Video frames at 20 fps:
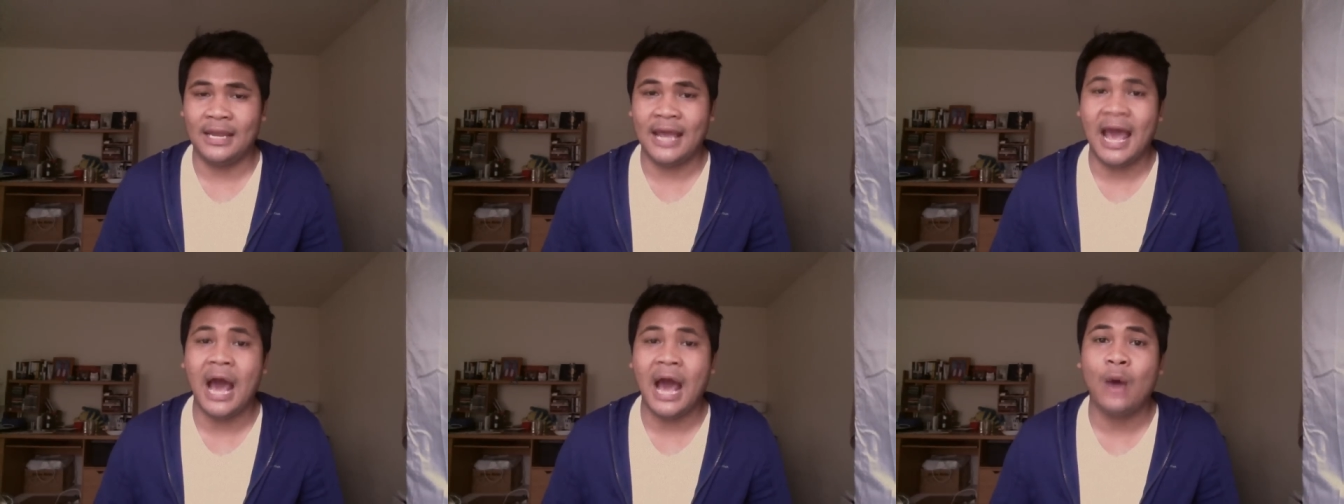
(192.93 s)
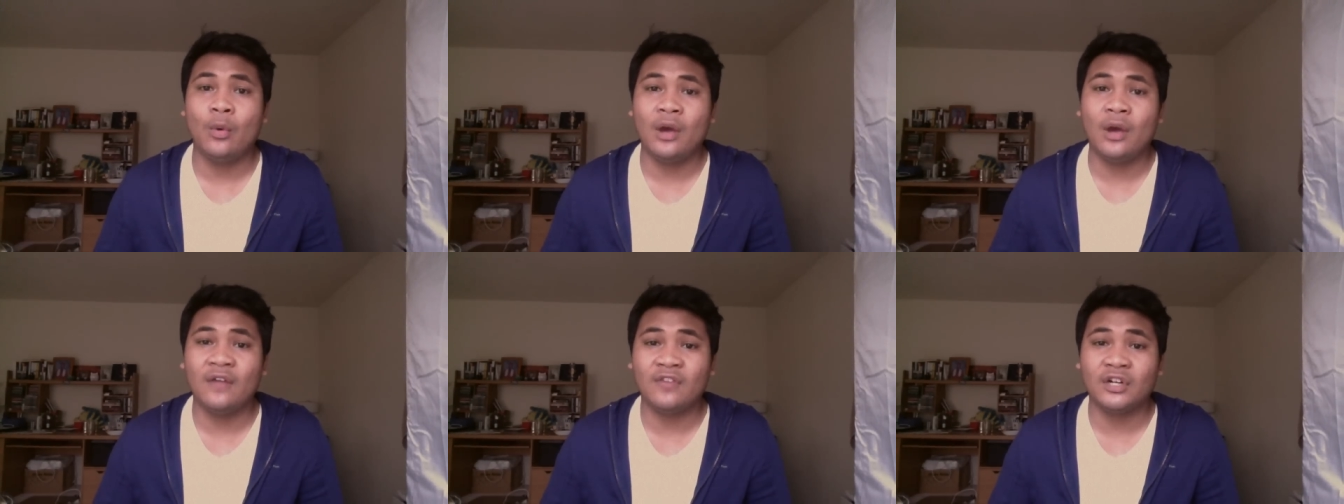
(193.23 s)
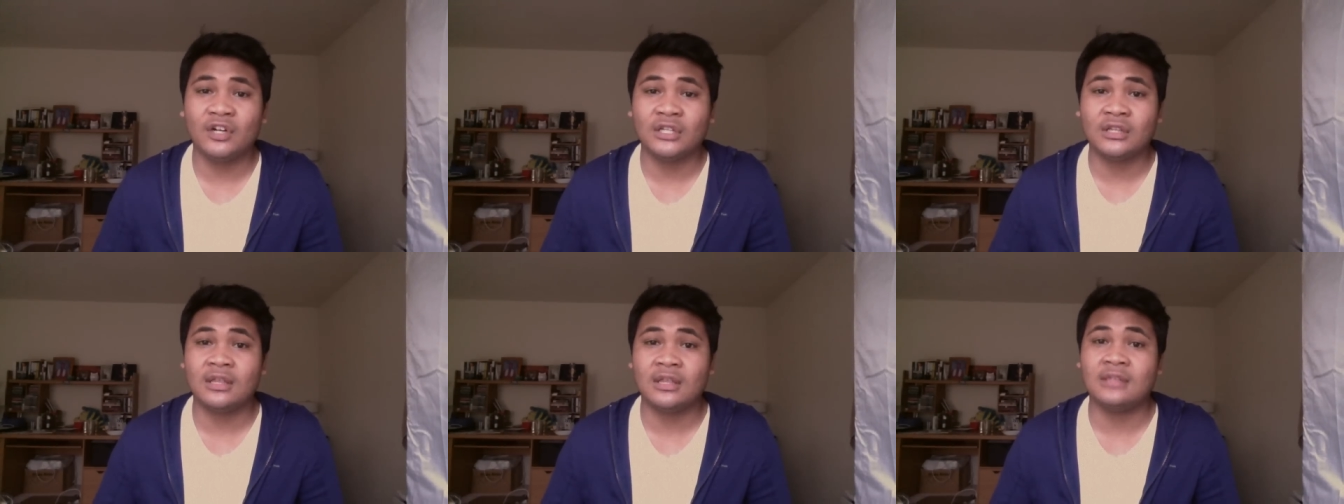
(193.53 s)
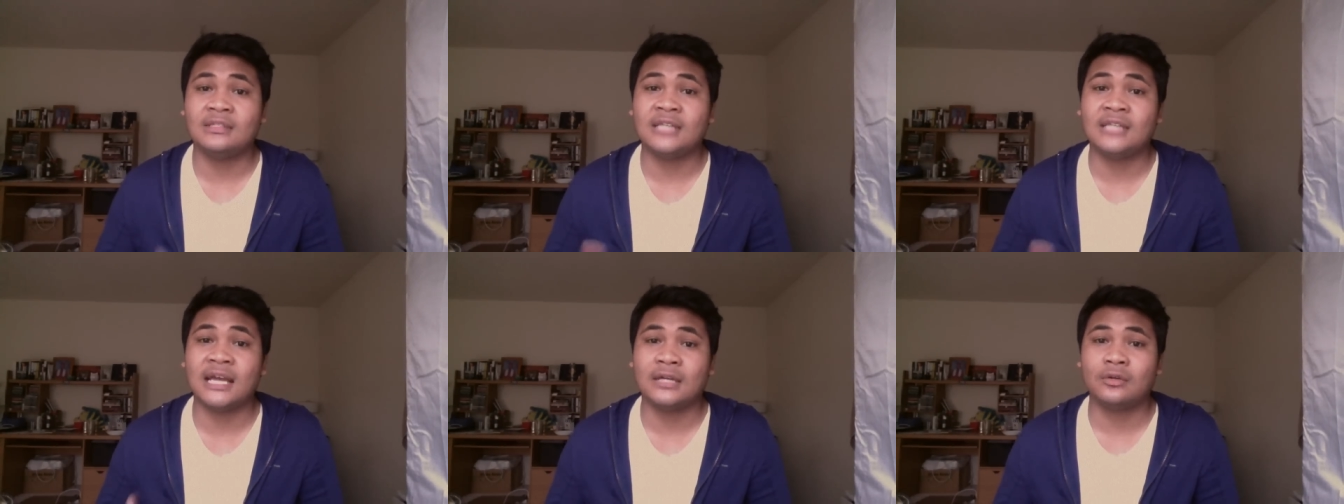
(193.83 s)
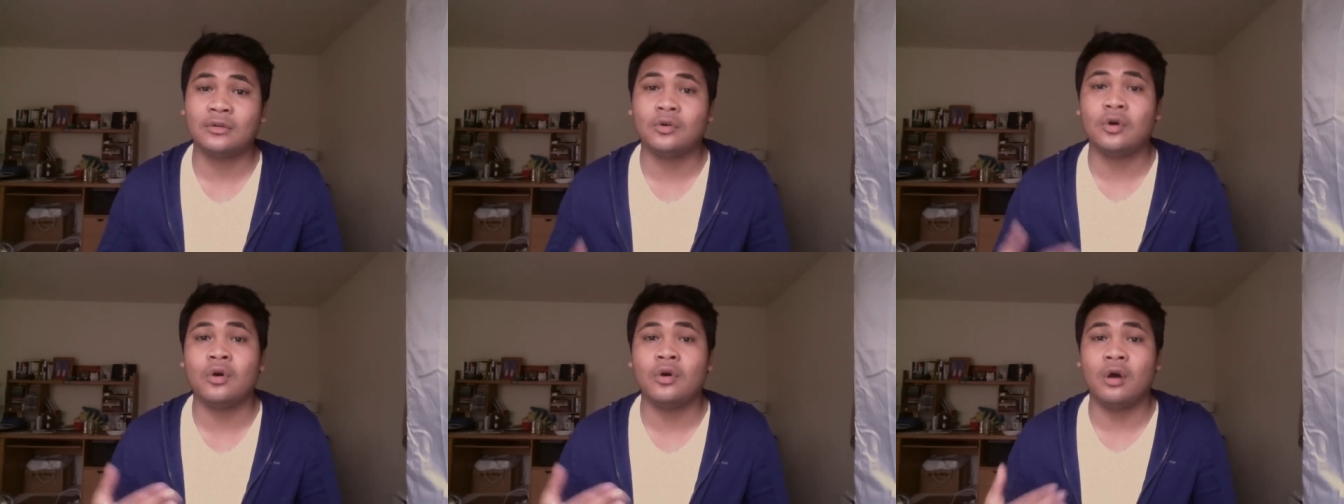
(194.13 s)
However, the
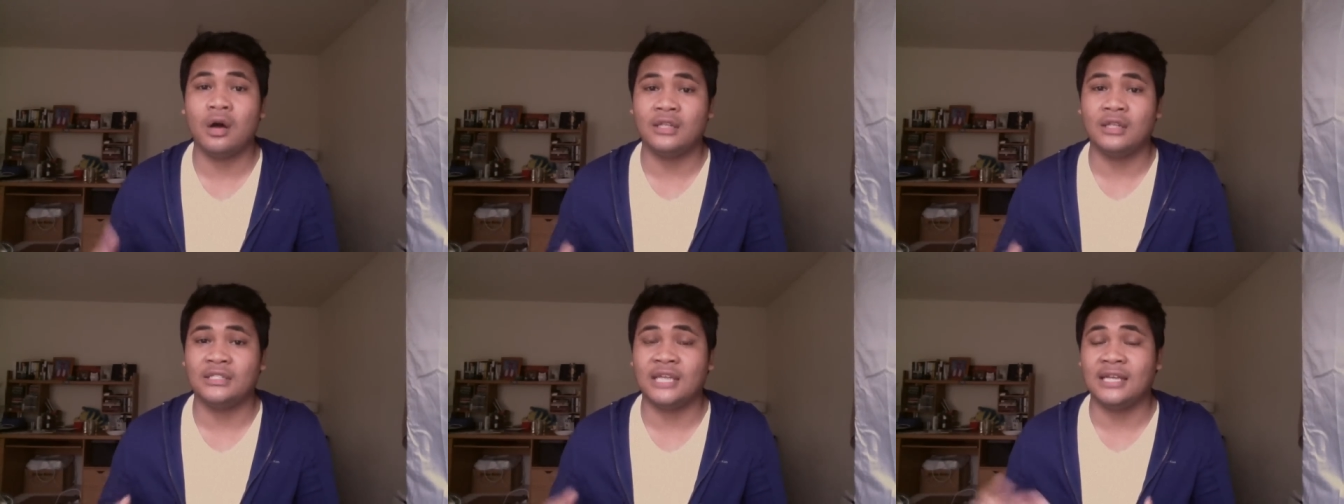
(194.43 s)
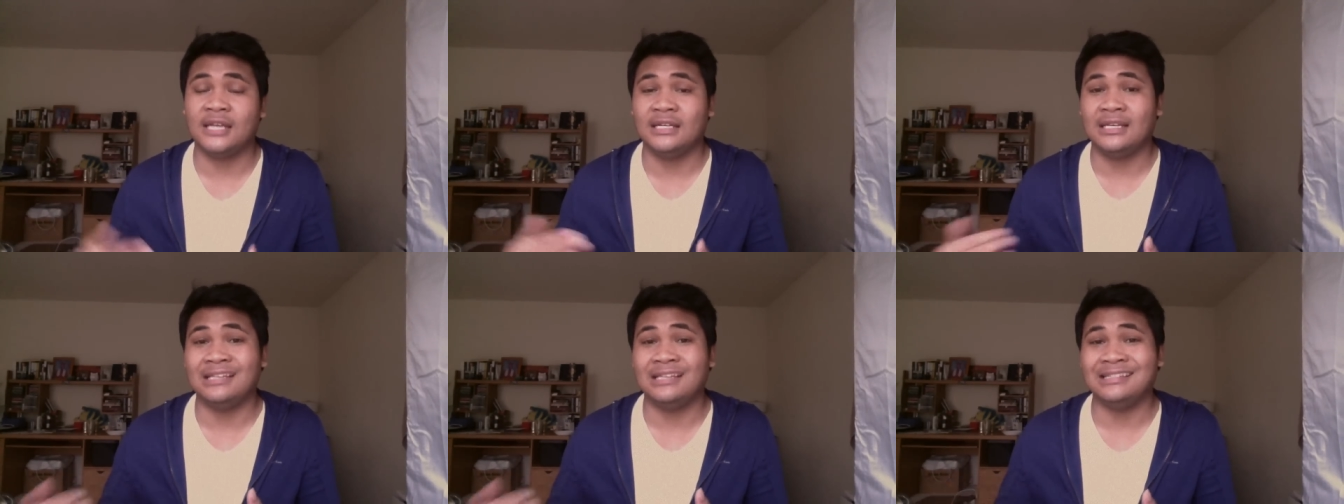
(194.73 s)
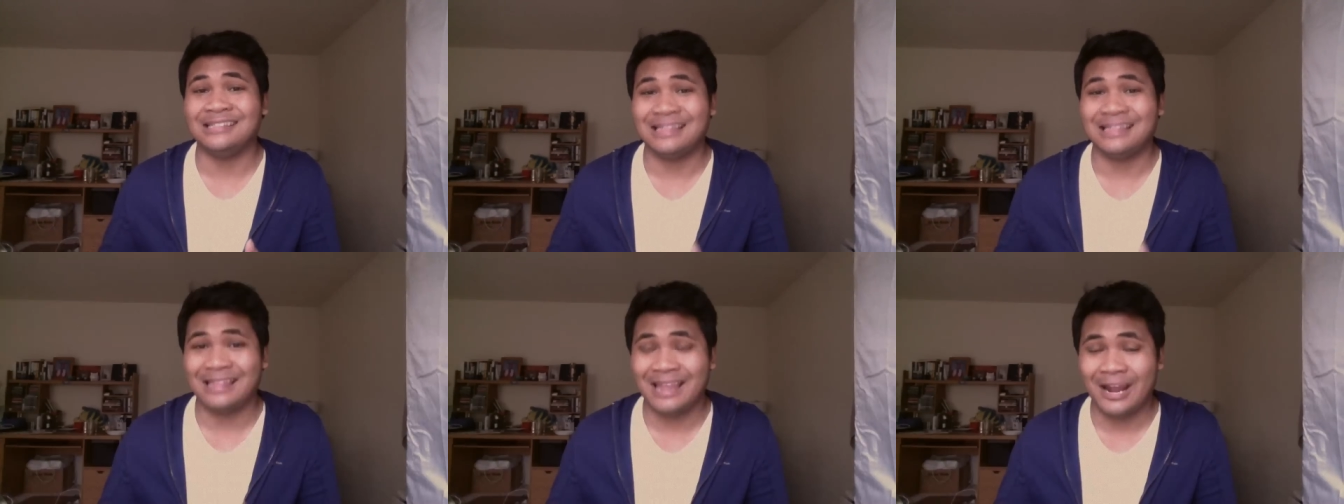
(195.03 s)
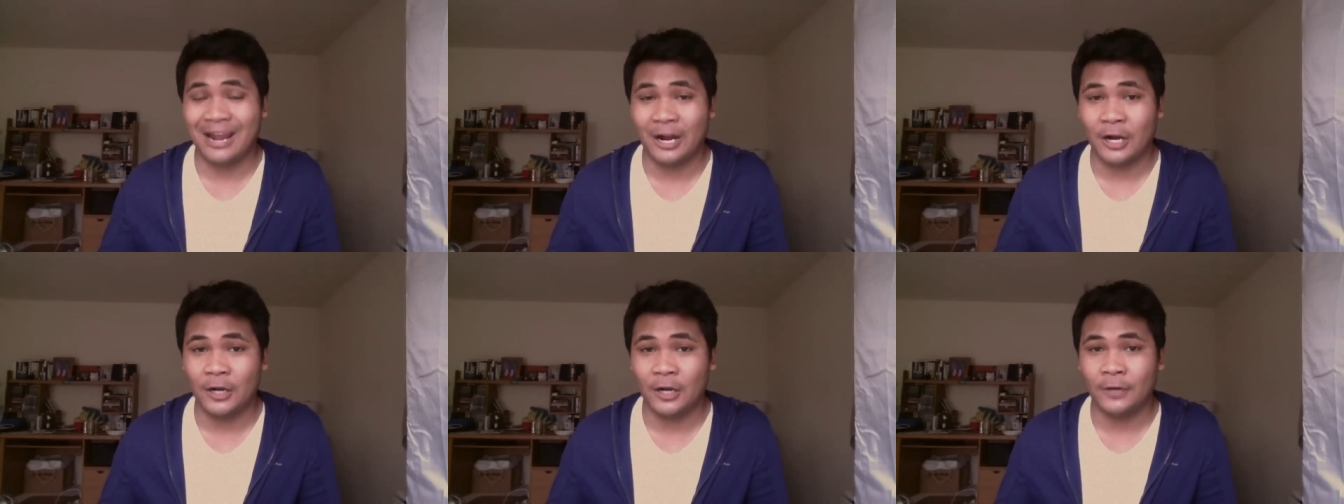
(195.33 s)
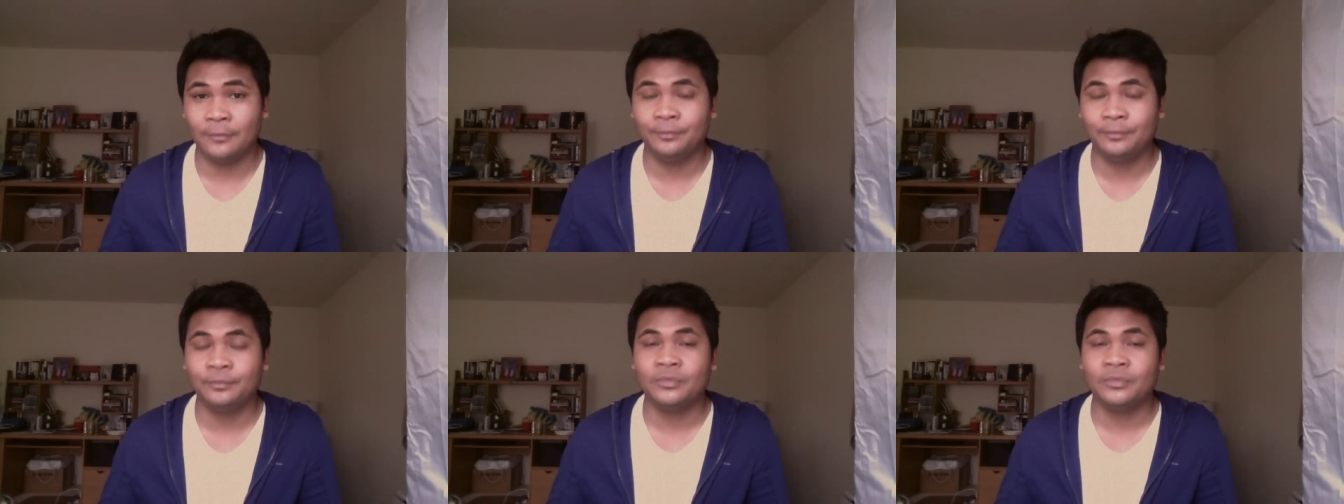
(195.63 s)
technical content is there.